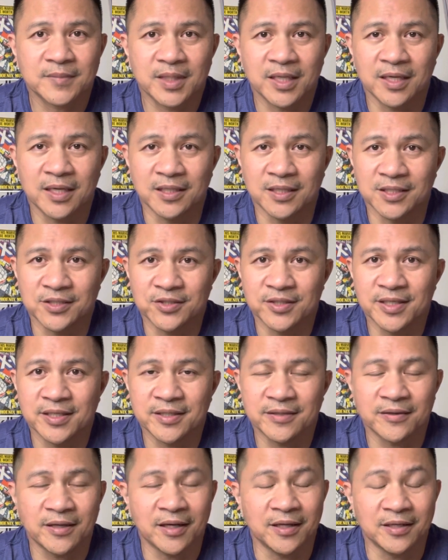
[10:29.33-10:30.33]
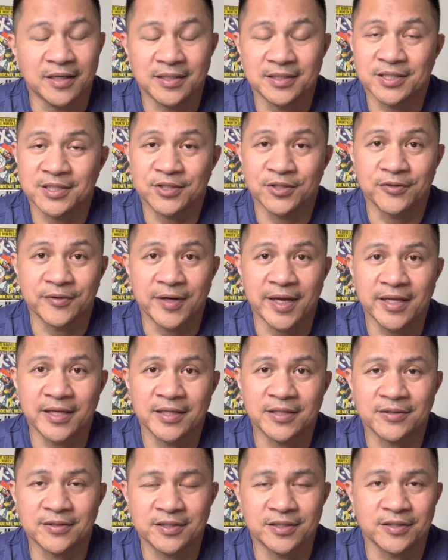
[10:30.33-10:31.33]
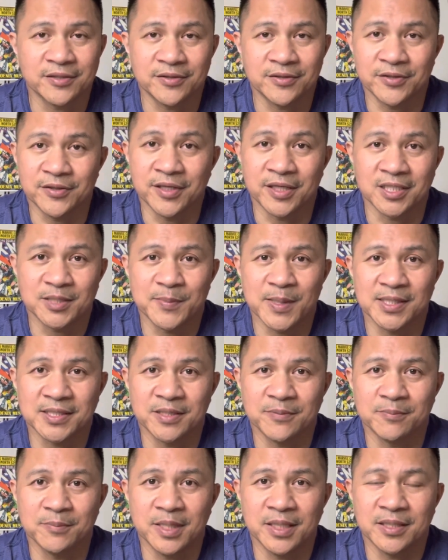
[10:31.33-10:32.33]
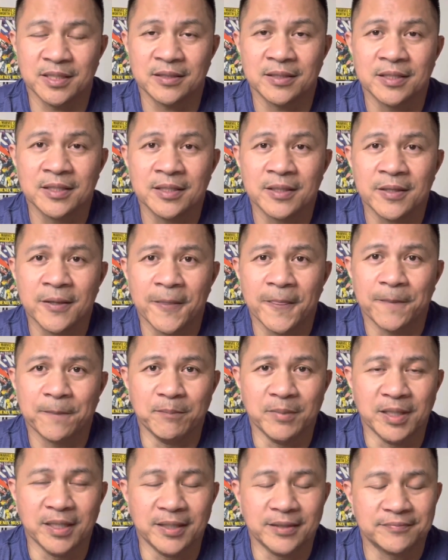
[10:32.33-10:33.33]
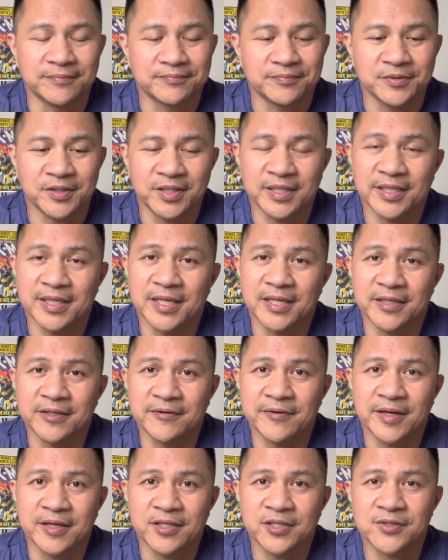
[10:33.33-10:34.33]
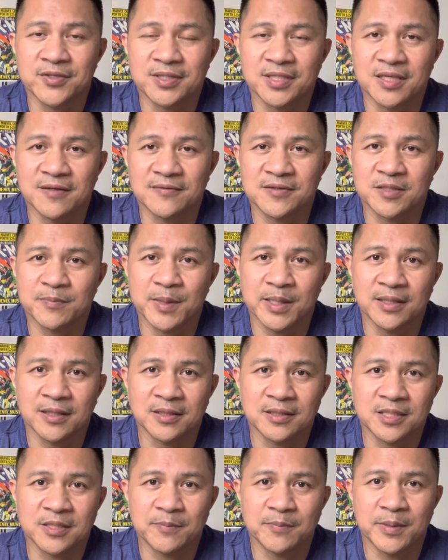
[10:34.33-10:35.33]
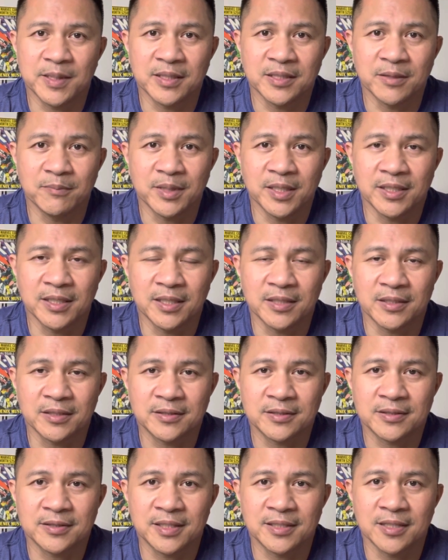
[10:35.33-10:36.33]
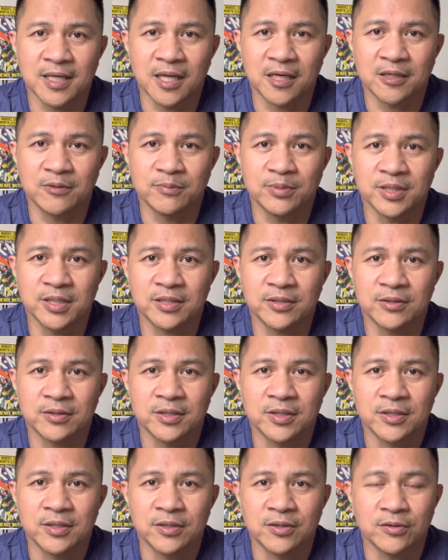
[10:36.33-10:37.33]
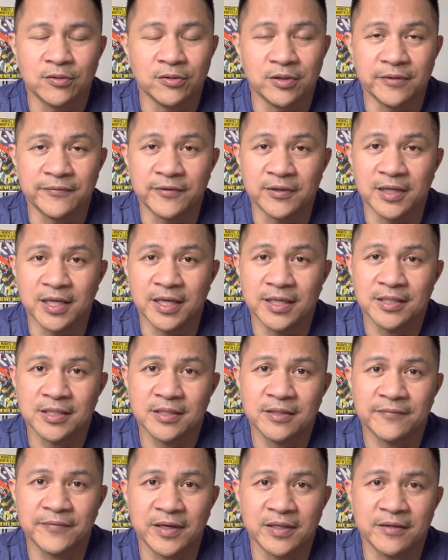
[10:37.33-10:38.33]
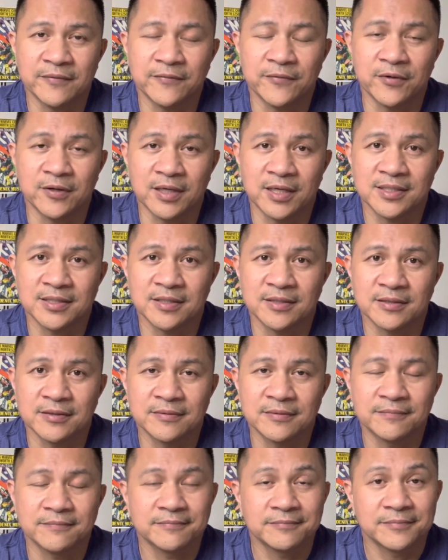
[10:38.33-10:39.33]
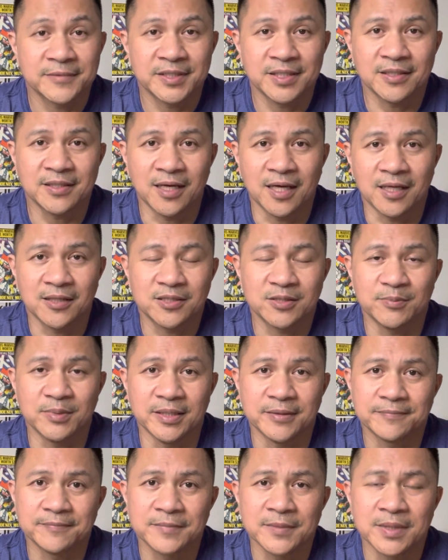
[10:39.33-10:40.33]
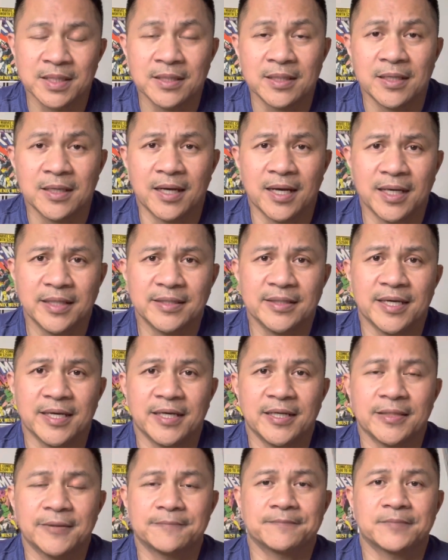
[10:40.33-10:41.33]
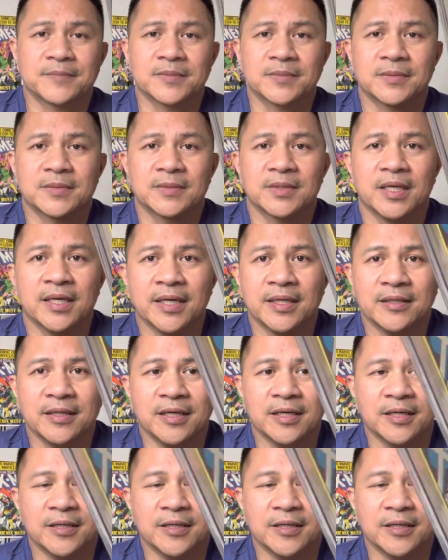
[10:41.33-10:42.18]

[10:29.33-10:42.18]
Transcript: unless it's graded, you're gonna spend some money. But you can get it graded yourself. Spend the money on a $10 book, or if you're lucky, you can find it for less than $10. But I'd get it, and